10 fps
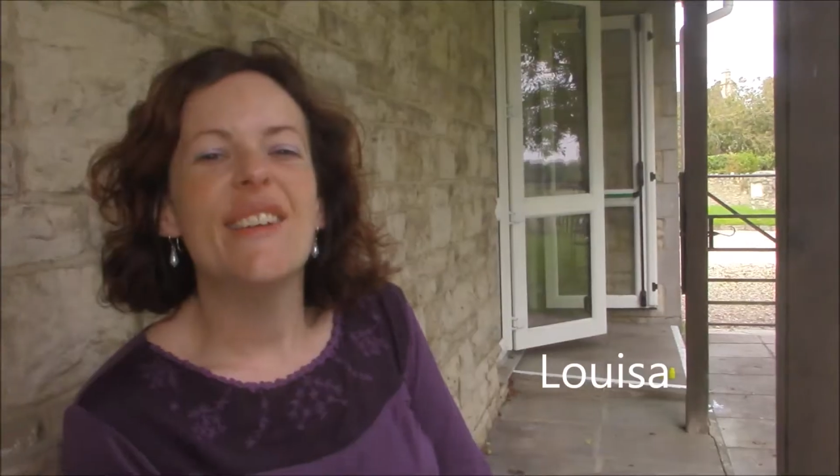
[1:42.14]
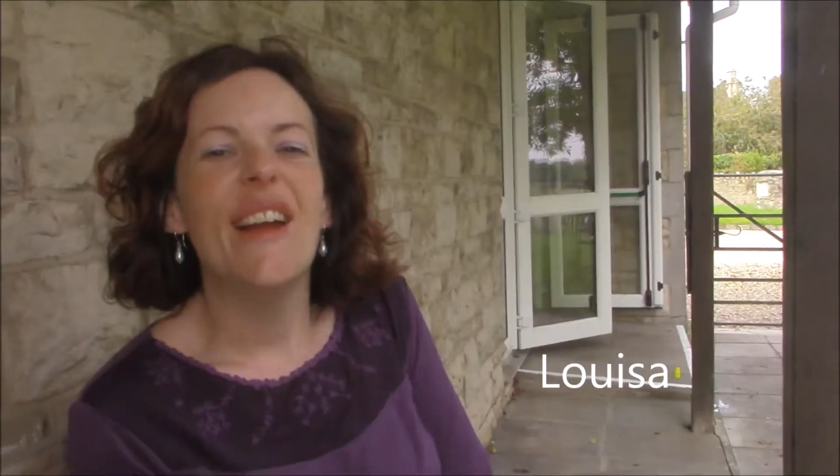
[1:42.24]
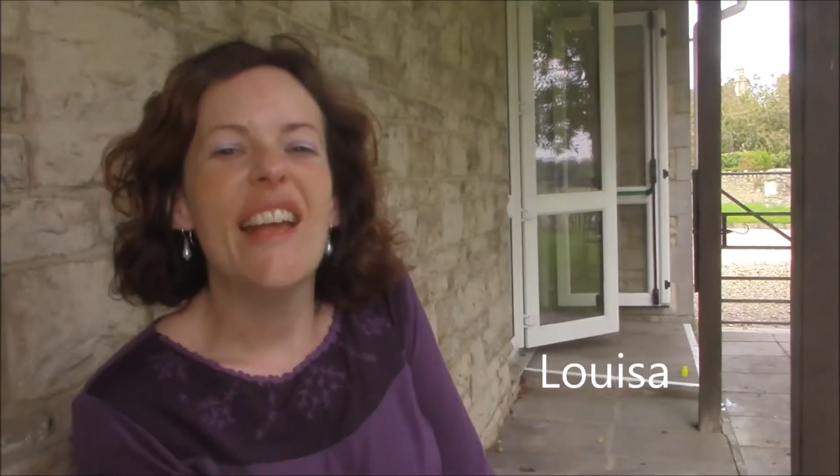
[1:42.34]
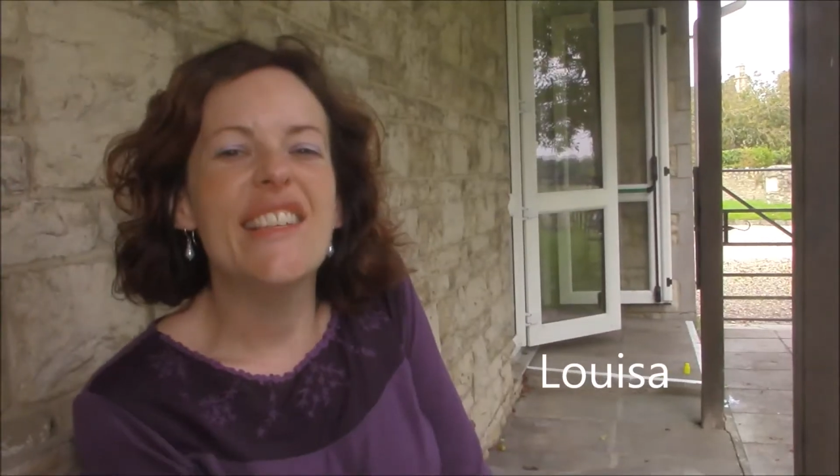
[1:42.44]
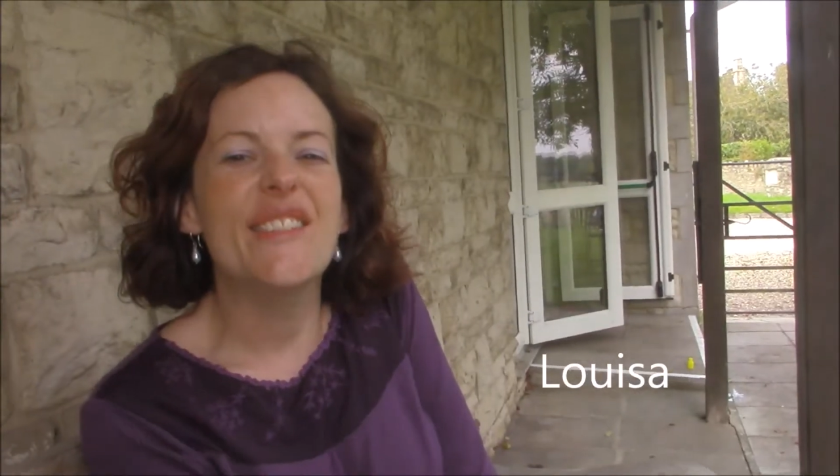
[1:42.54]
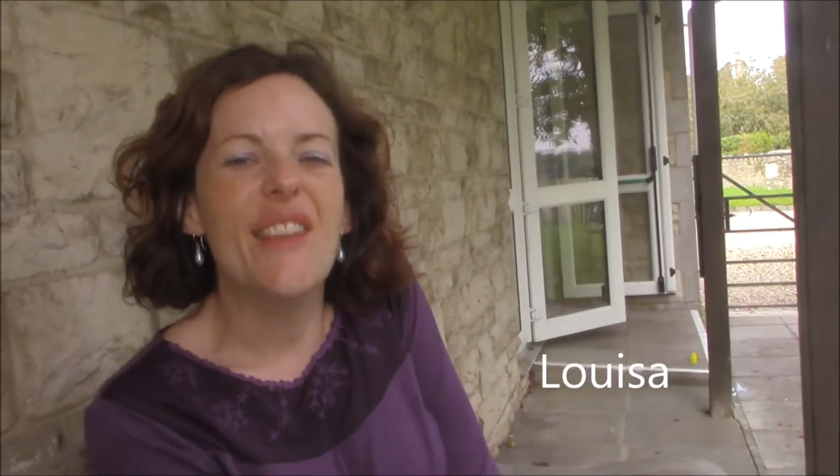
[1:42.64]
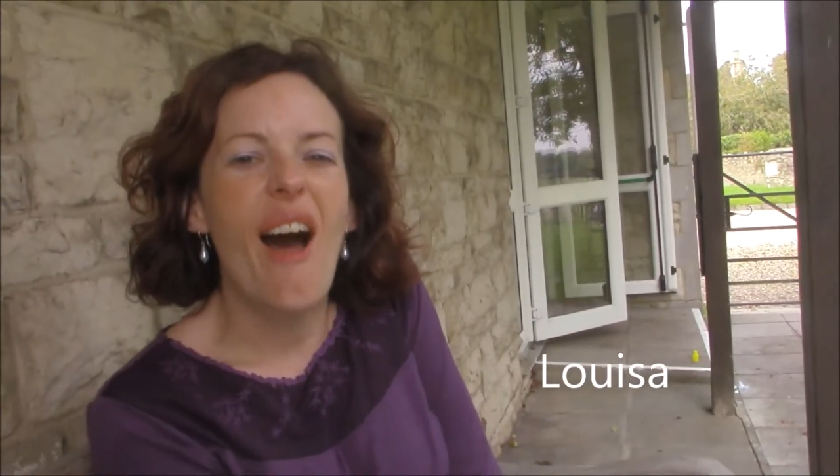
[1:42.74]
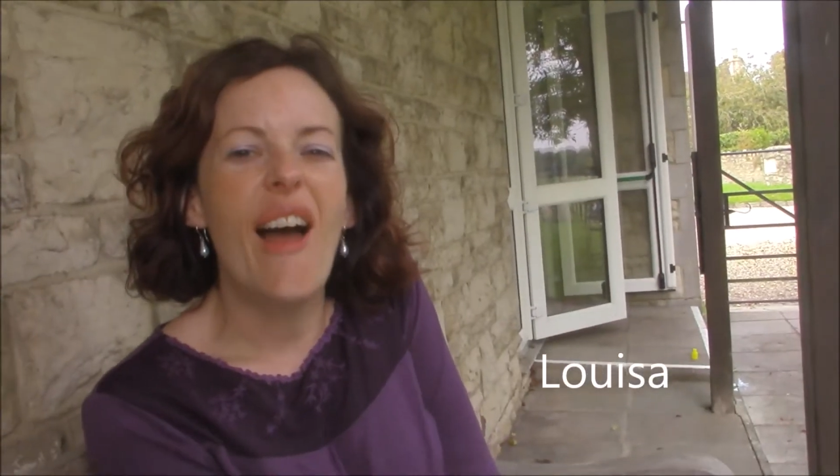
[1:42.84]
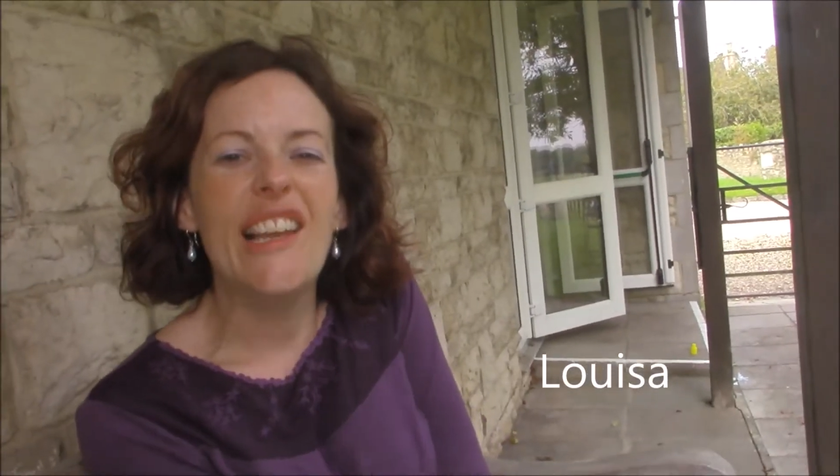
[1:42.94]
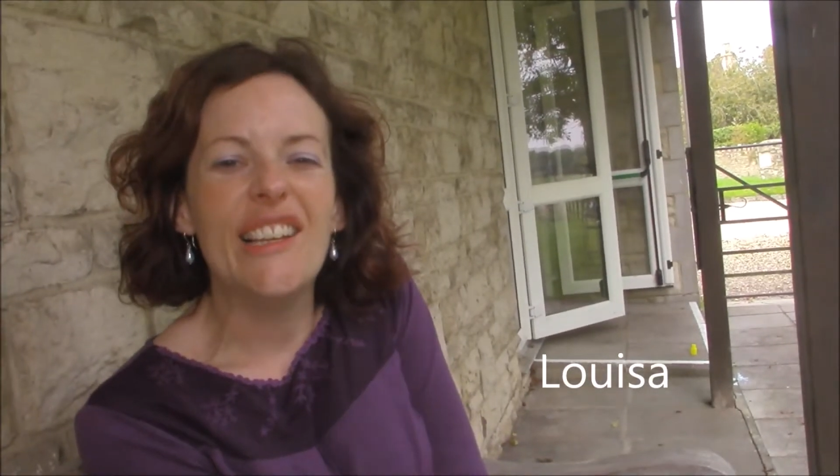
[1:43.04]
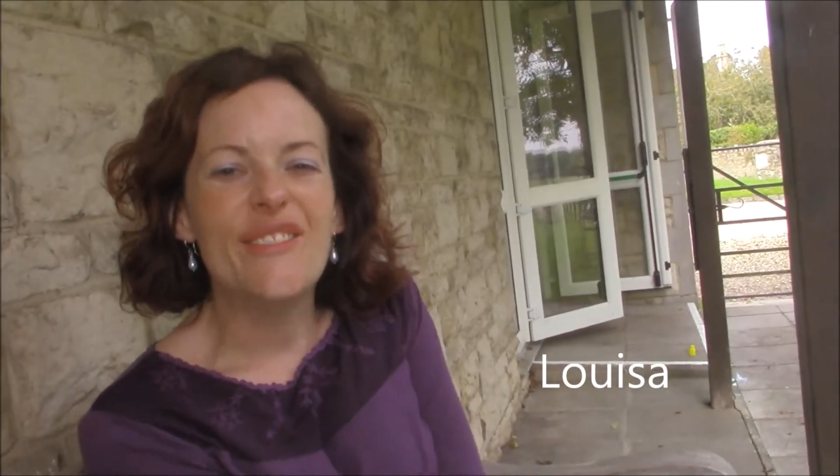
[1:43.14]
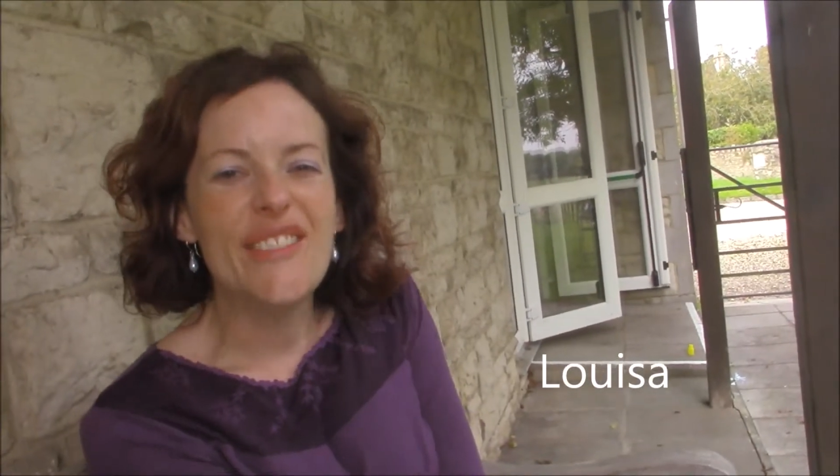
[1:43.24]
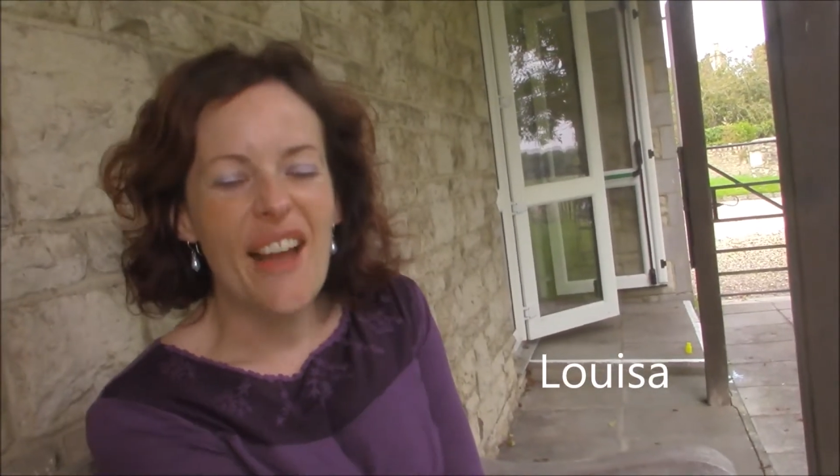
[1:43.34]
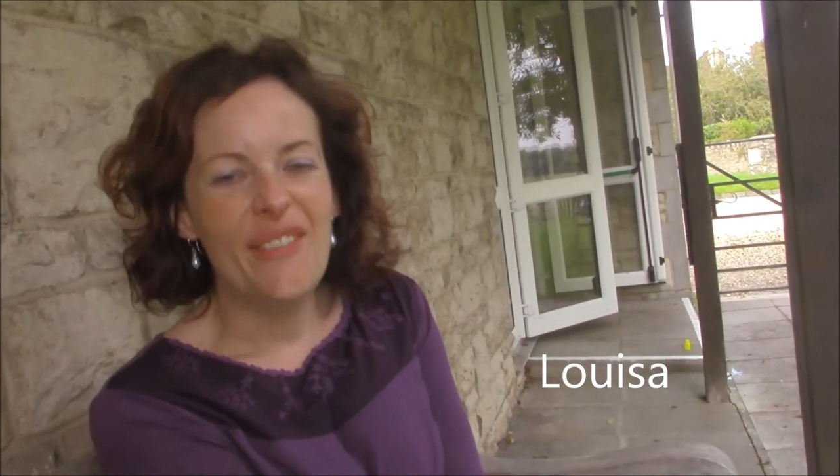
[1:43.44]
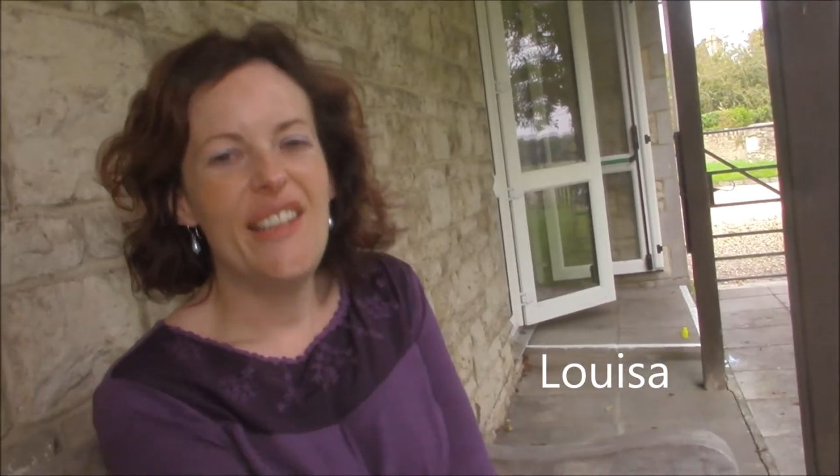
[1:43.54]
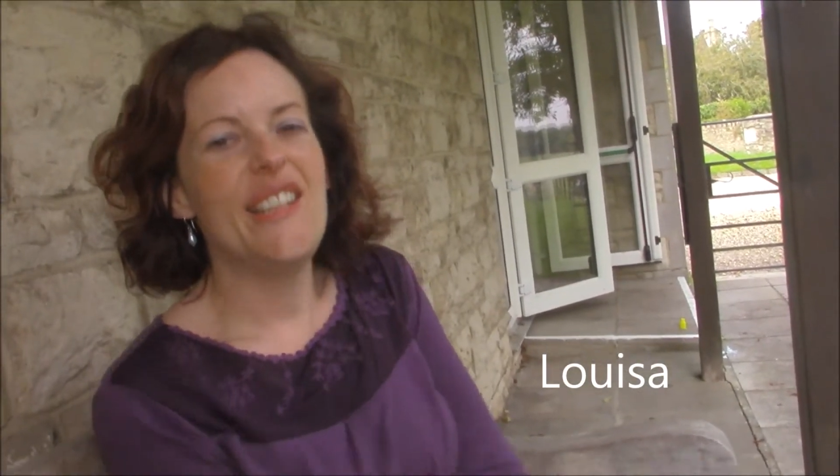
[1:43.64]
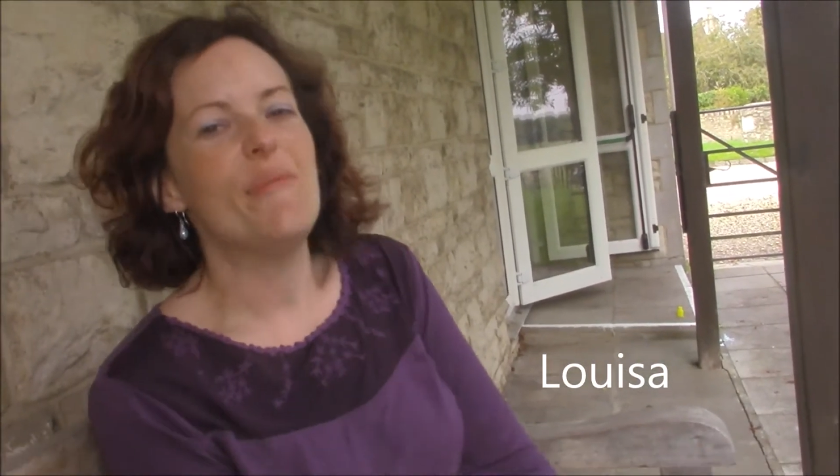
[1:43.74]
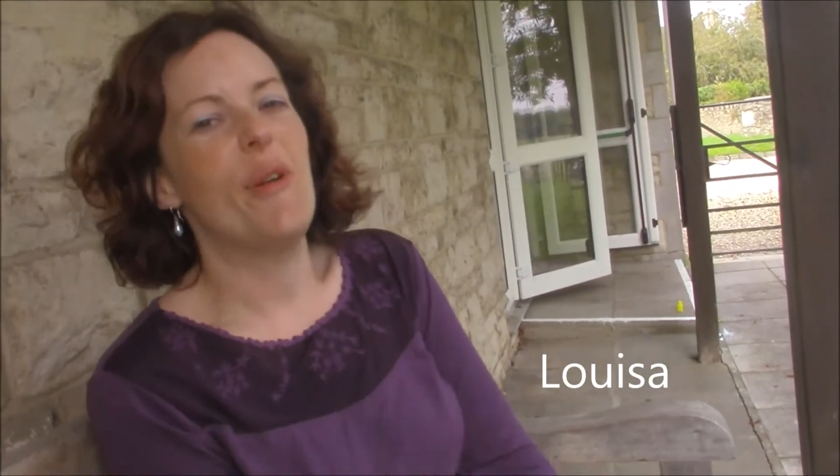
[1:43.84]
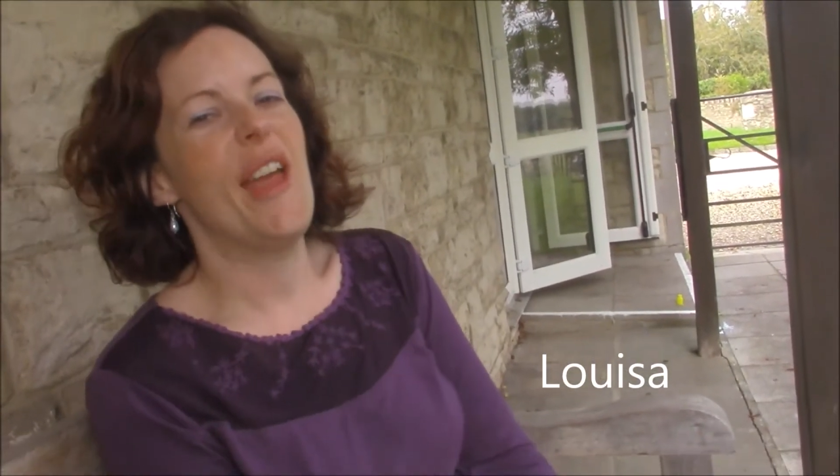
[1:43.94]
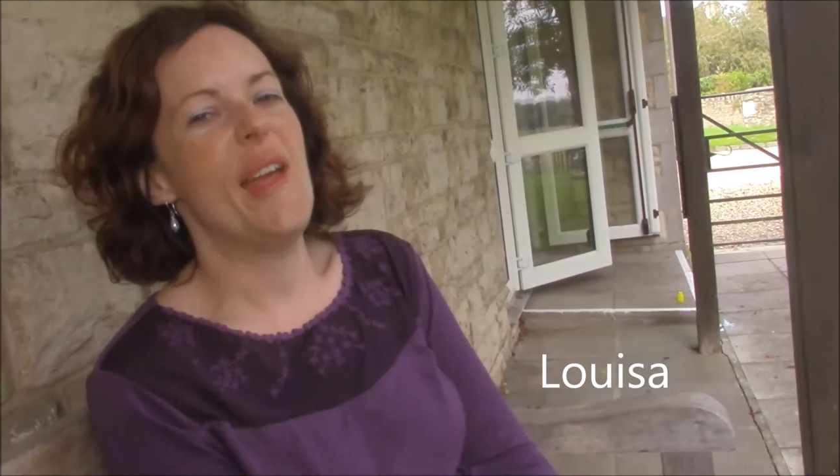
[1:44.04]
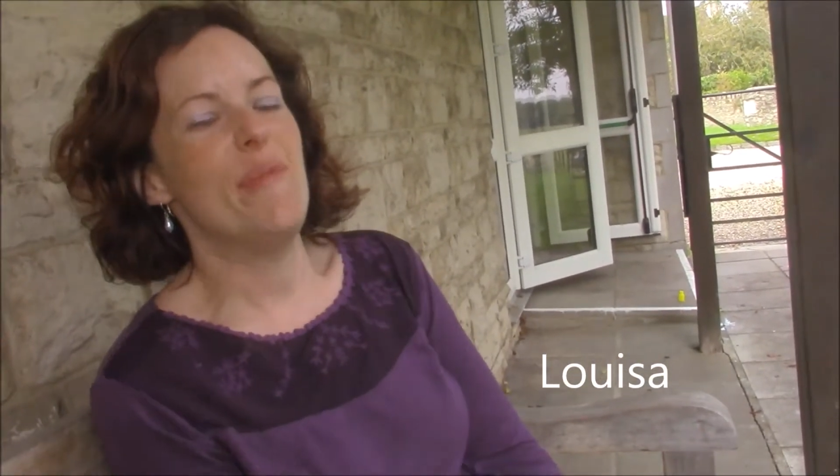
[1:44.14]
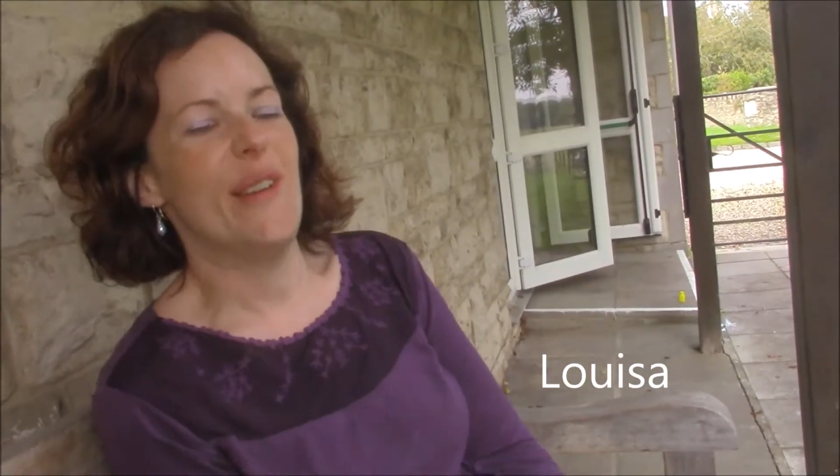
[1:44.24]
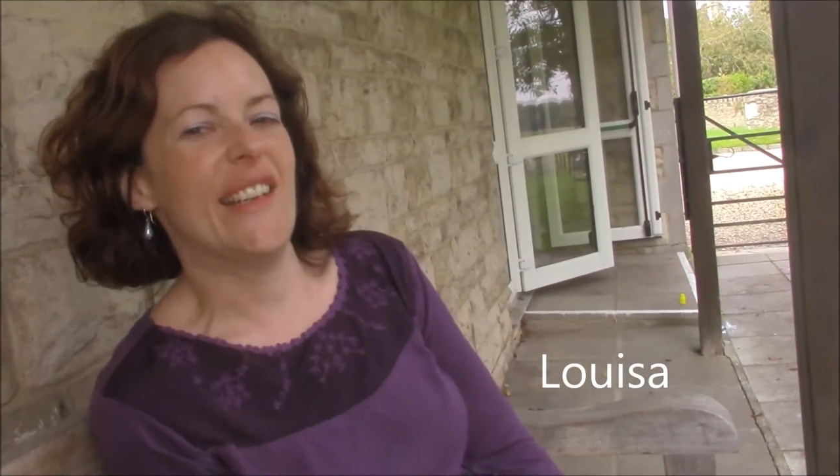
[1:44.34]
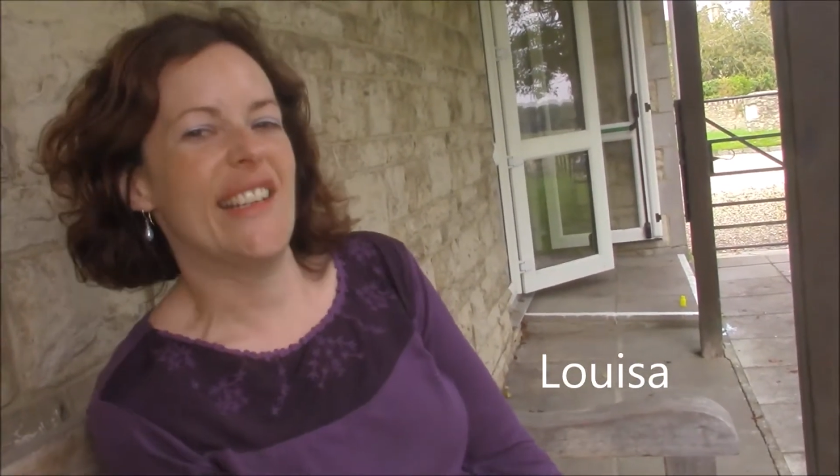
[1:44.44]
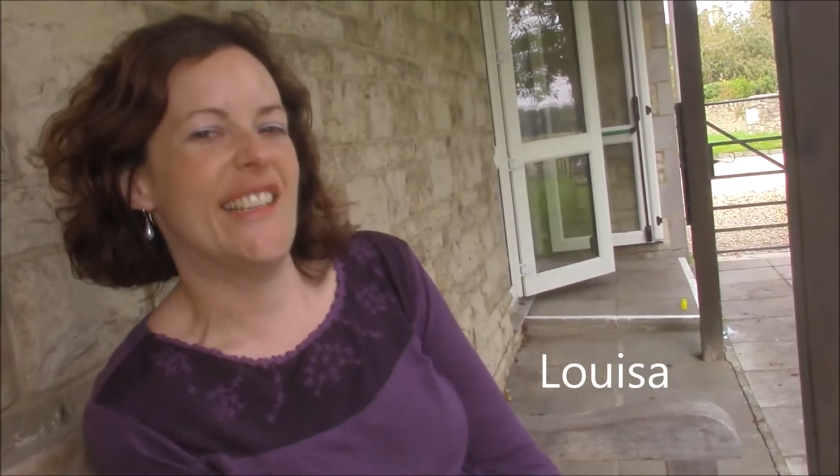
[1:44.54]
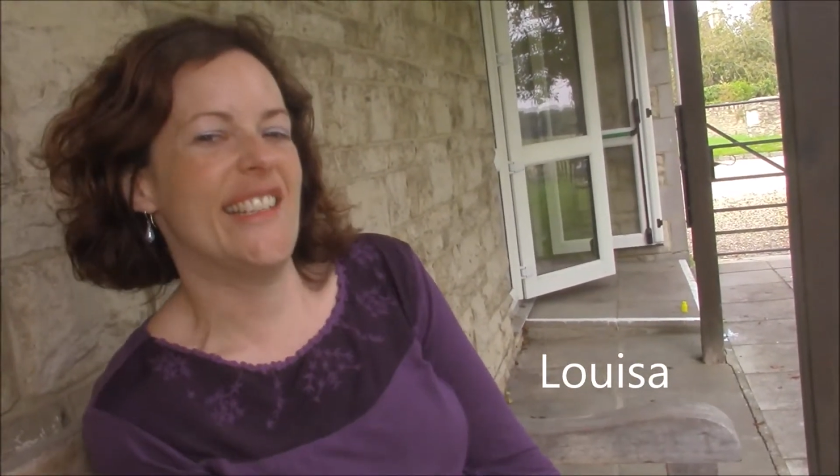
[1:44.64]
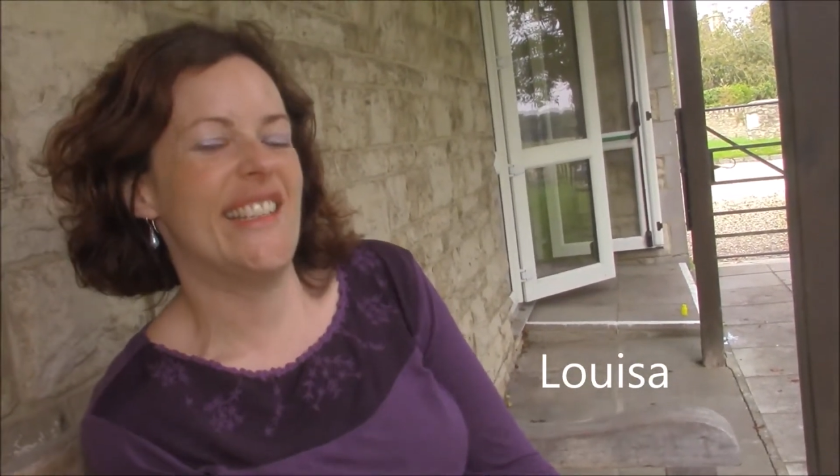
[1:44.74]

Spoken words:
I guess I love Daphne du Maurier books.